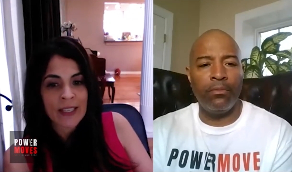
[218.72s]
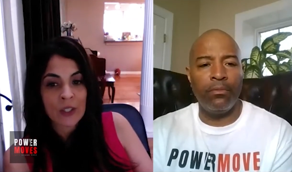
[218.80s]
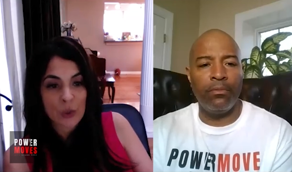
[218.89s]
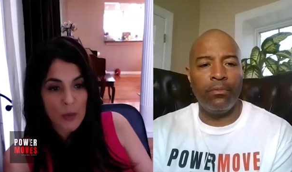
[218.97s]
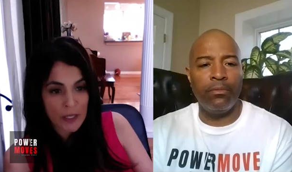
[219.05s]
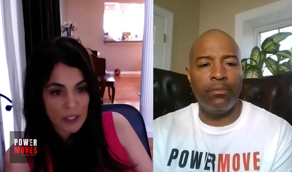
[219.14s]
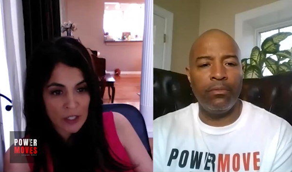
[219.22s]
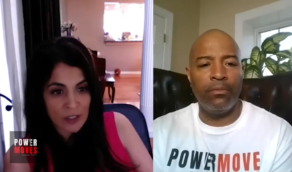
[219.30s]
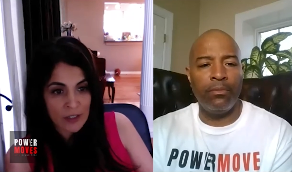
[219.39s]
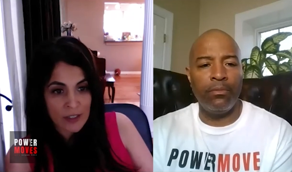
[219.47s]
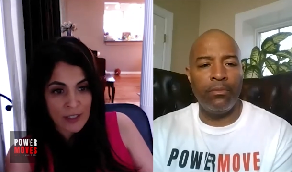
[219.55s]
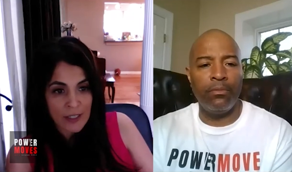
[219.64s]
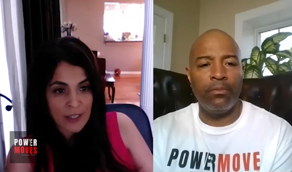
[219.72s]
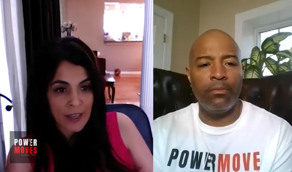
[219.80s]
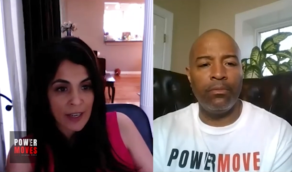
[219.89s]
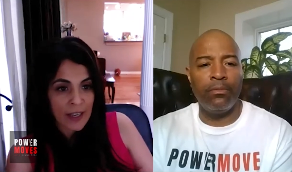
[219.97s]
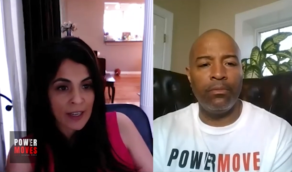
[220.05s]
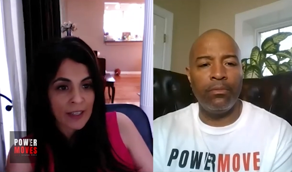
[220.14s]
Speaker 1: Twitter.
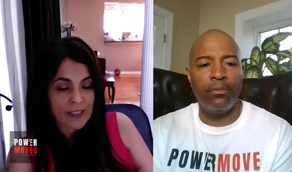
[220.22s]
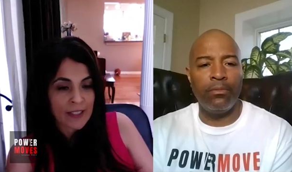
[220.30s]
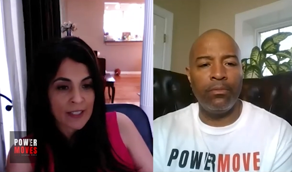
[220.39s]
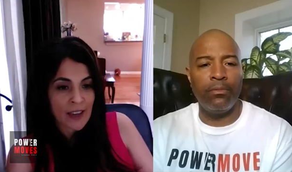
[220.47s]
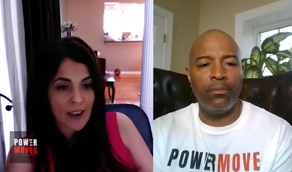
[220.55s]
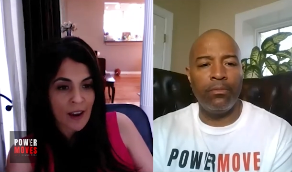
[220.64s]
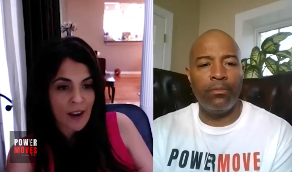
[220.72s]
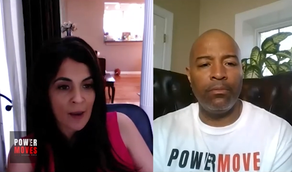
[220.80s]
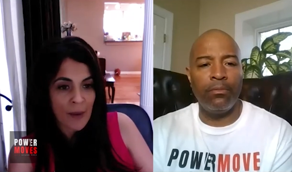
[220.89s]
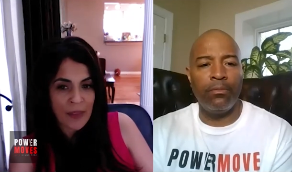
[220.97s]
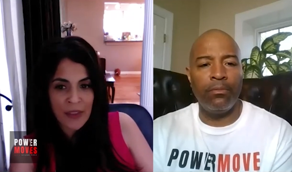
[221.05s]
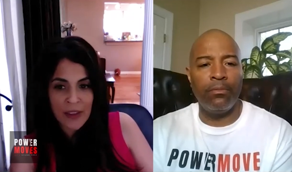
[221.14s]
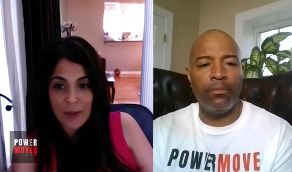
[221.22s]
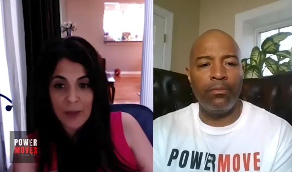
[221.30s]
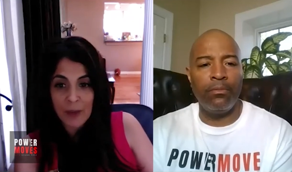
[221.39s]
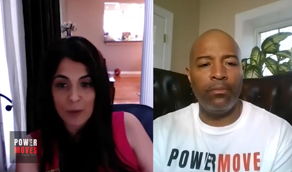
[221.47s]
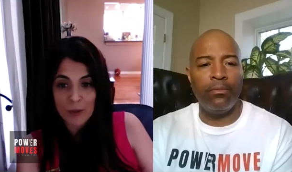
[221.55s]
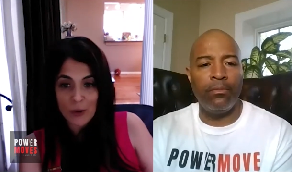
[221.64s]
And um, I think I'm
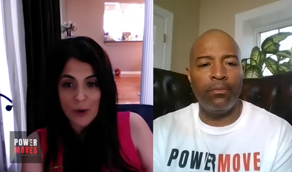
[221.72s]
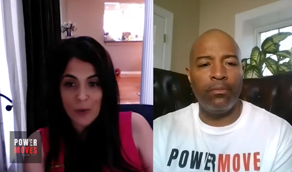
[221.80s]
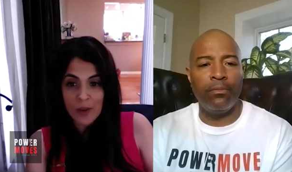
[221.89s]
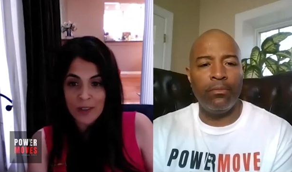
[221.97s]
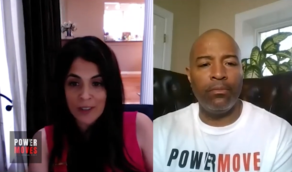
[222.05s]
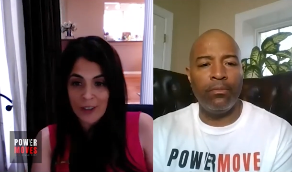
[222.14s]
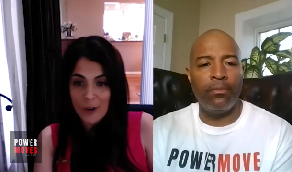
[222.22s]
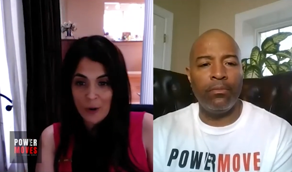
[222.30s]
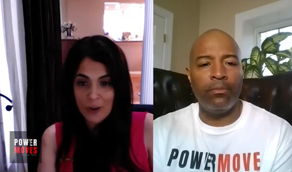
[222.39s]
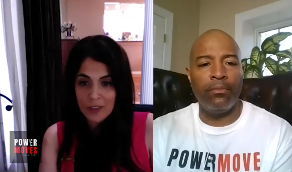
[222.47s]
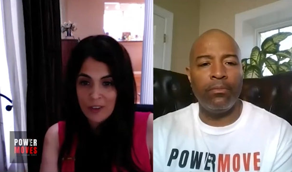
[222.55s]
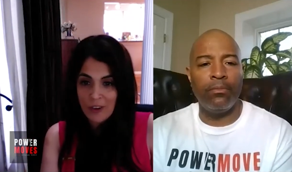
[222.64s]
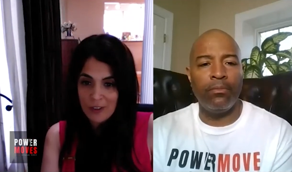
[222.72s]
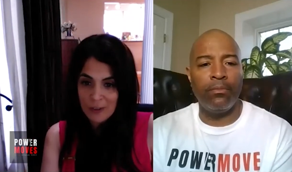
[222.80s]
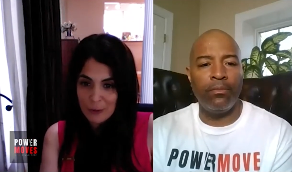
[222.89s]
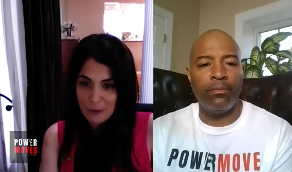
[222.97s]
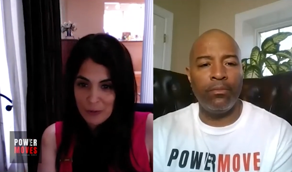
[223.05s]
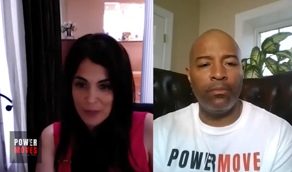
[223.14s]
Kim Osorio1 on, across all
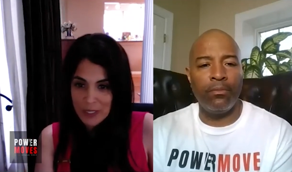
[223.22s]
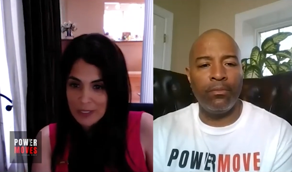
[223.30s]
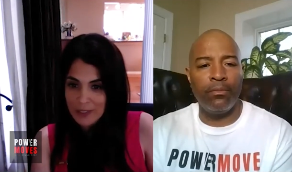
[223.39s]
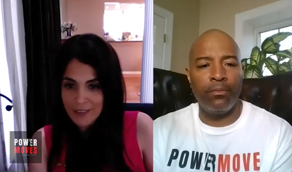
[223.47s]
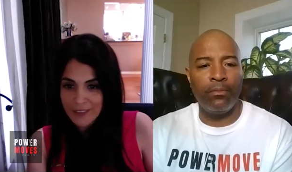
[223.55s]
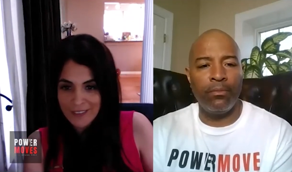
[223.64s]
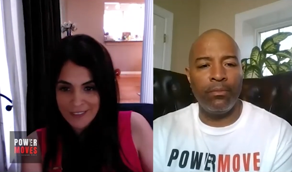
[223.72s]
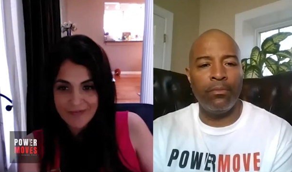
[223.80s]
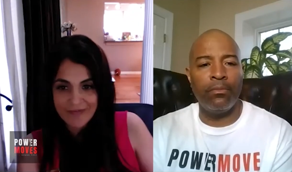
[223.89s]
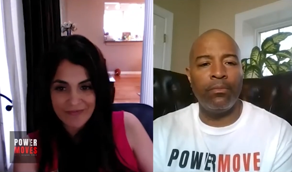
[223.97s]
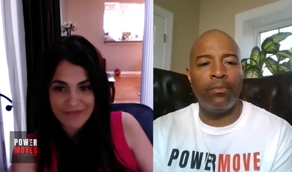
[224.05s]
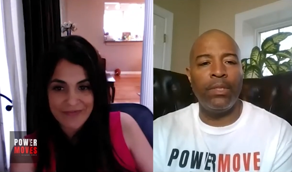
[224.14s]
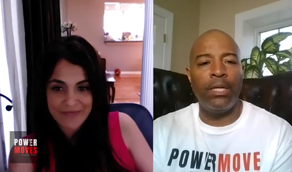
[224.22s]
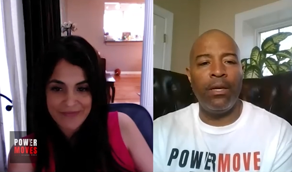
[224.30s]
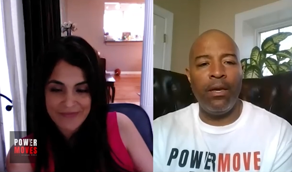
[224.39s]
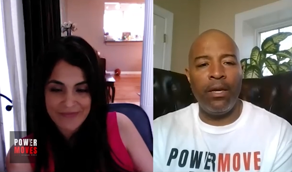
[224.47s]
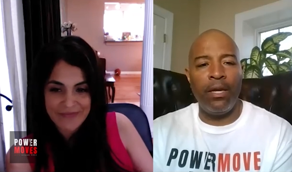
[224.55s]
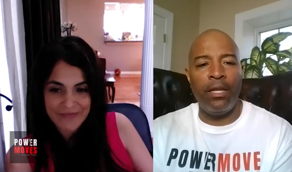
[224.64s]
social media.
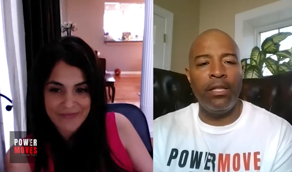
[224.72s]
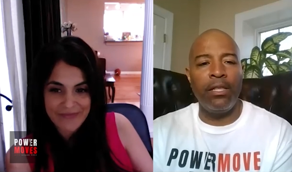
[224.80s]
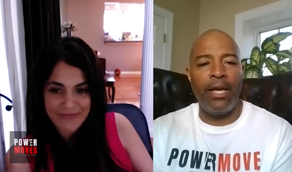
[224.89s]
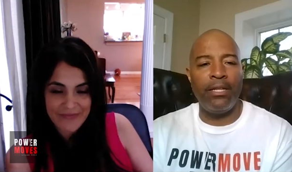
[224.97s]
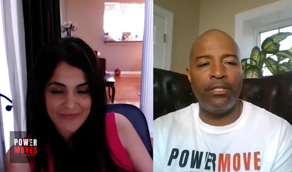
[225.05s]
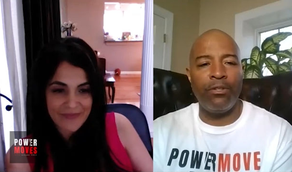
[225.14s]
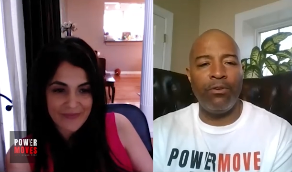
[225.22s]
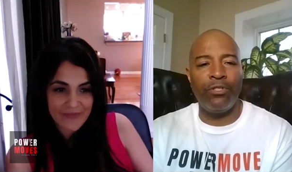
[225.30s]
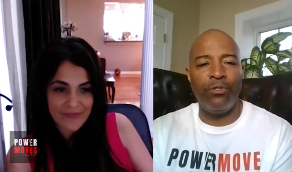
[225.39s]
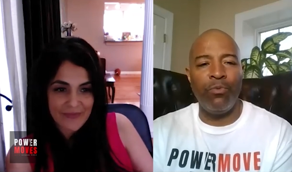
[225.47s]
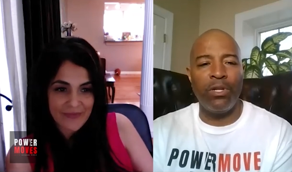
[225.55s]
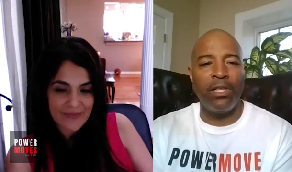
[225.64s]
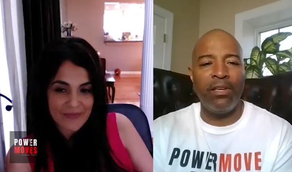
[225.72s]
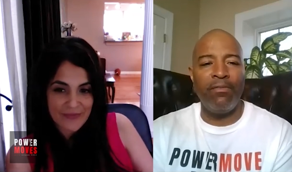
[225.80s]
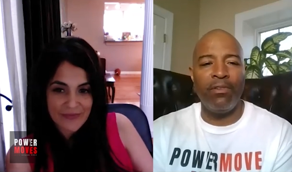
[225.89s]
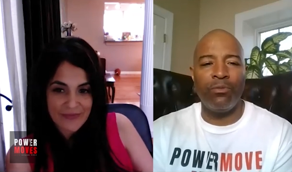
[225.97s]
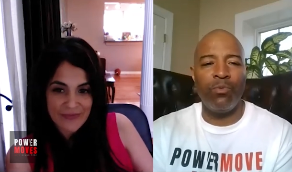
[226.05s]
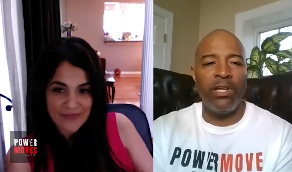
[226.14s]
Speaker 2: Any last thought you want to
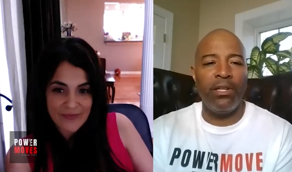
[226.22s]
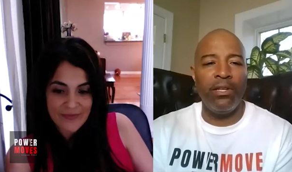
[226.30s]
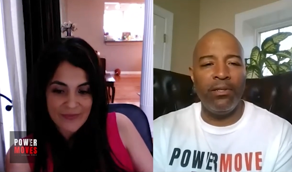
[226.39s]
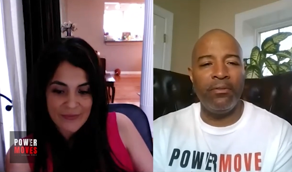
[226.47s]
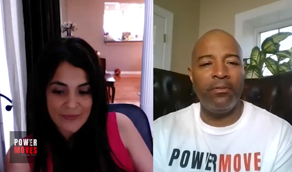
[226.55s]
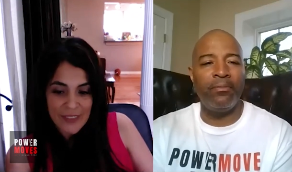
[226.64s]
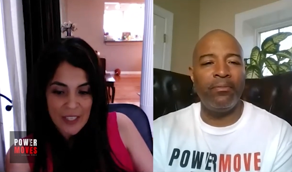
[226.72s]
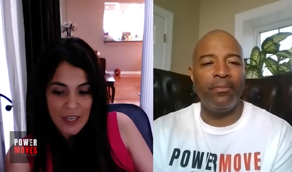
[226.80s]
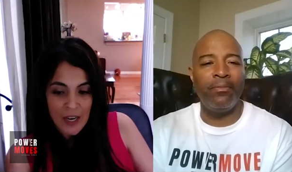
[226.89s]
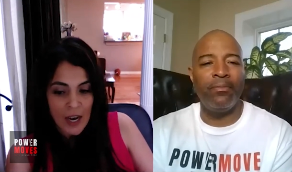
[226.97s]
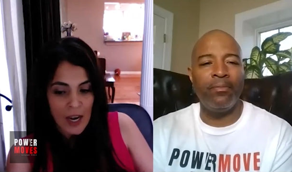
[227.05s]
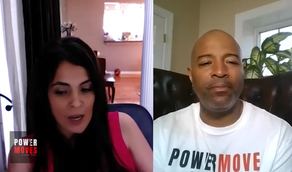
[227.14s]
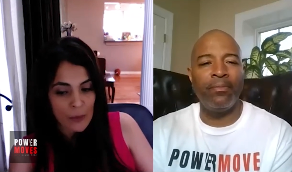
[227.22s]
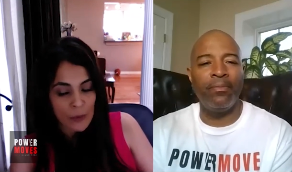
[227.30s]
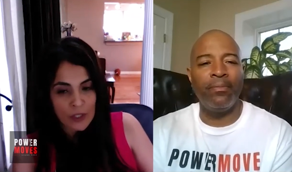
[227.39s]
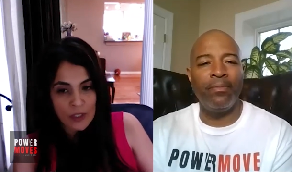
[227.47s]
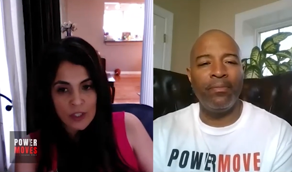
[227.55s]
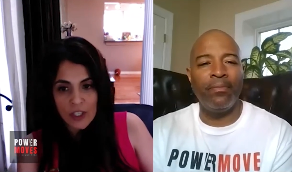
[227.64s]
leave us with?
Speaker 1: I
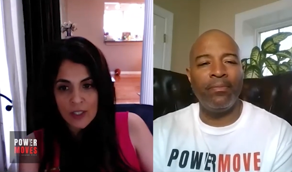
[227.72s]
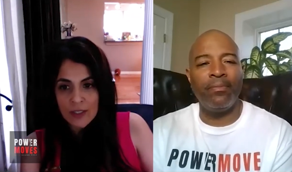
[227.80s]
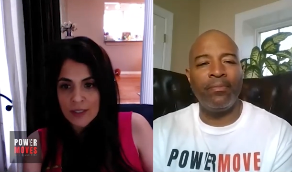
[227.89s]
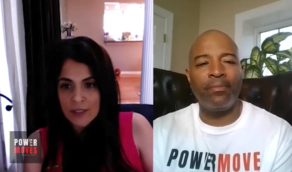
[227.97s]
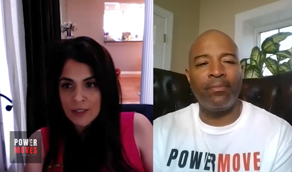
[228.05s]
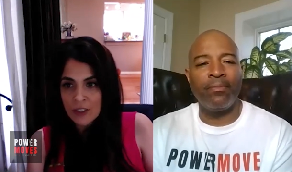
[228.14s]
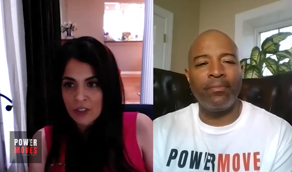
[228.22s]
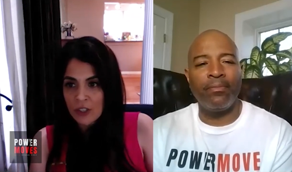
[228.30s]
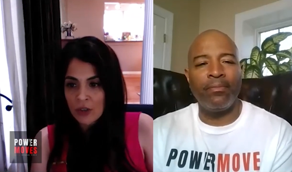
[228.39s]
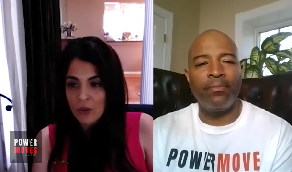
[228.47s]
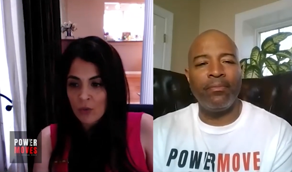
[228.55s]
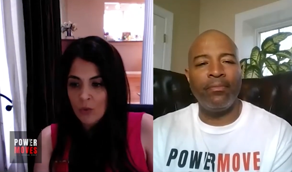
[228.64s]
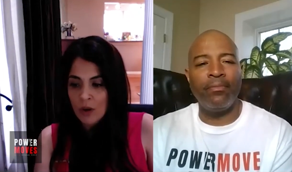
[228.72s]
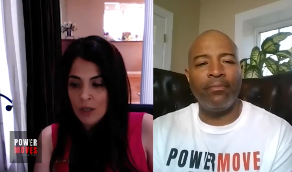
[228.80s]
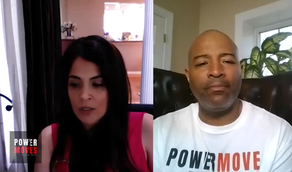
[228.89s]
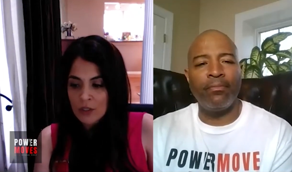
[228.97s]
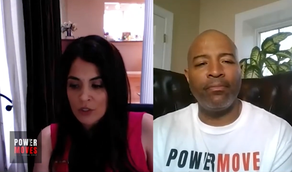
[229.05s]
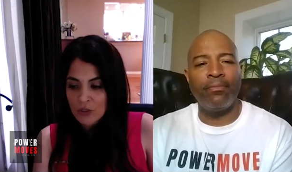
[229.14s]
would just, you know,
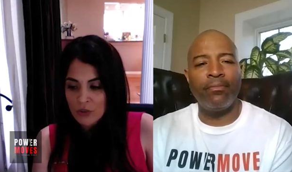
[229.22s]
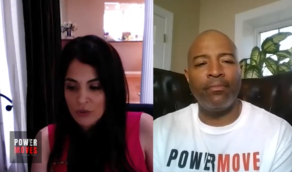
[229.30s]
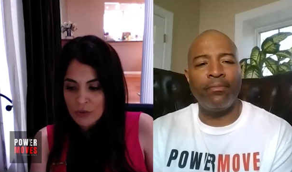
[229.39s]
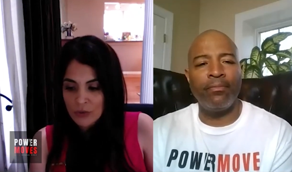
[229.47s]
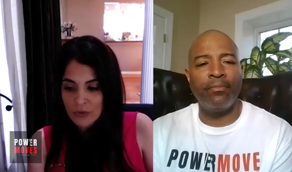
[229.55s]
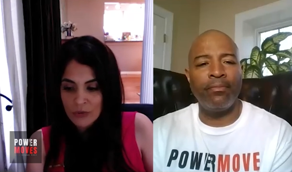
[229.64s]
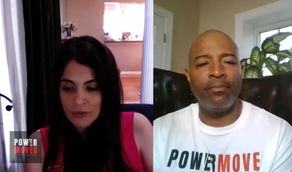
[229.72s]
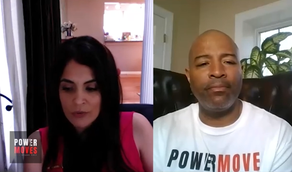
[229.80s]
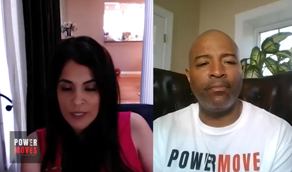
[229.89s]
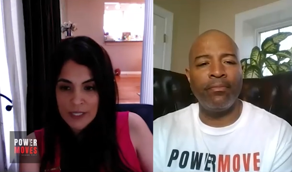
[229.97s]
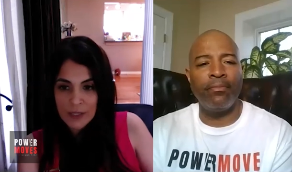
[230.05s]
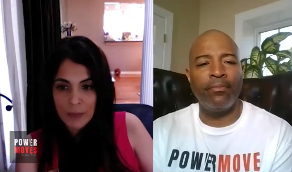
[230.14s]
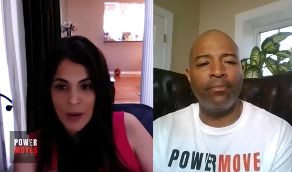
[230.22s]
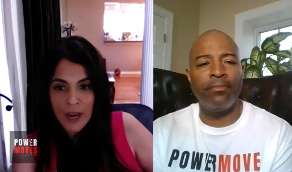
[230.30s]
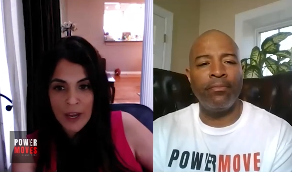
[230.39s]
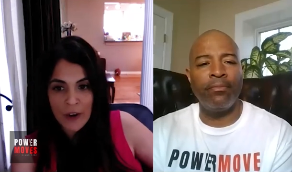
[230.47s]
want to inspire